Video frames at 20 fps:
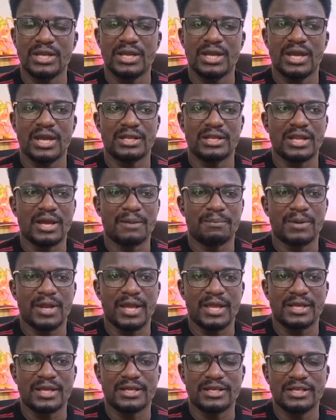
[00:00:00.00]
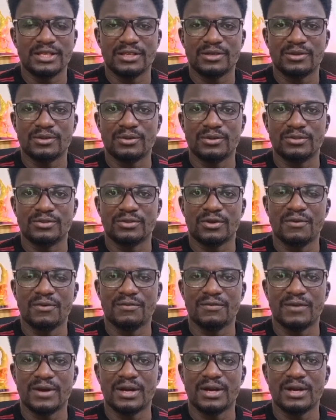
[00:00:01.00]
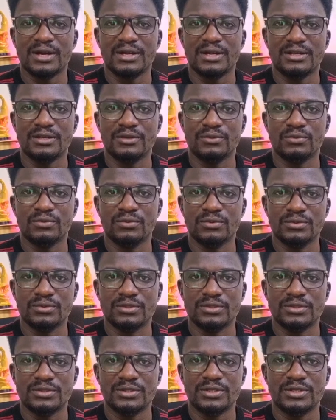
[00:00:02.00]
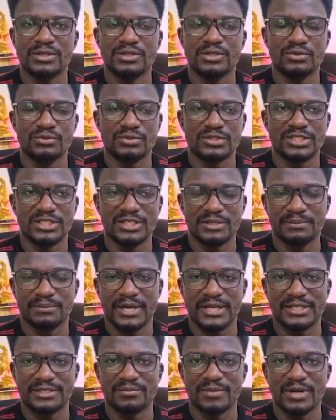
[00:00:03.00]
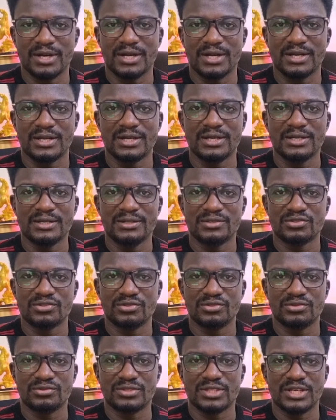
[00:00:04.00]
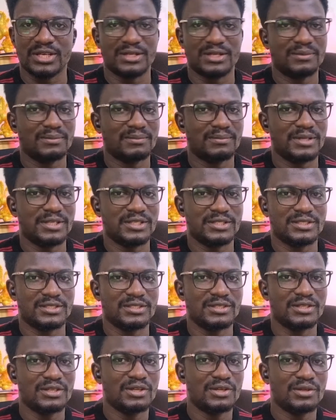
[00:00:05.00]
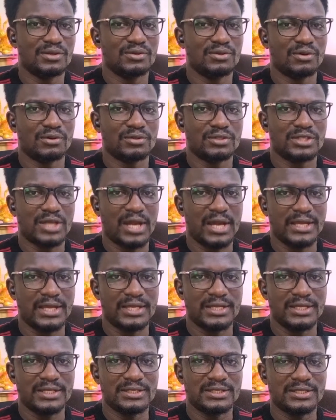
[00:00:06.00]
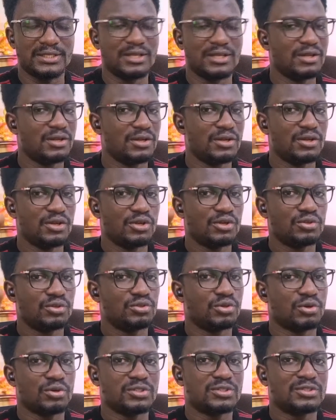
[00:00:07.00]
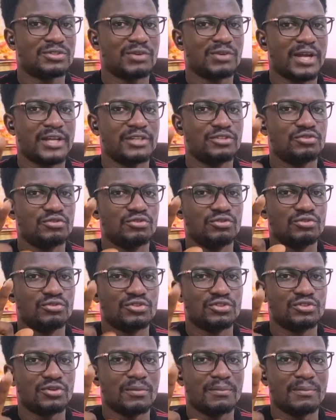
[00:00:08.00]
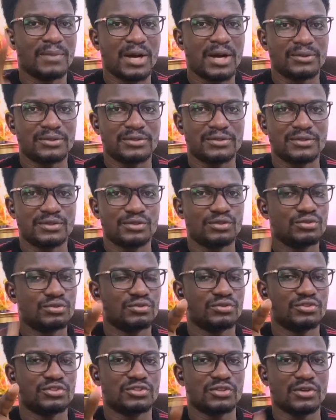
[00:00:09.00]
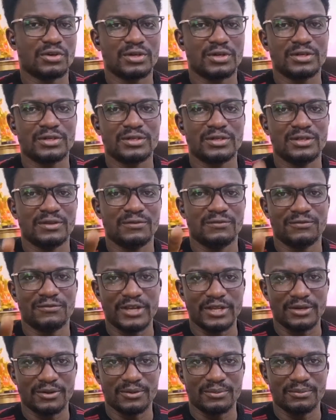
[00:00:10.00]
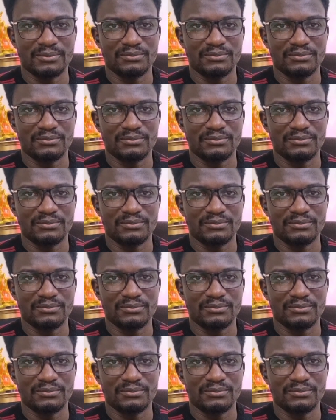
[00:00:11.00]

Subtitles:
and apply a clean cloth over the wound. You'll see the bite mark. So do that. Please don't tie it. Don't try to use your mouth to suck the venom.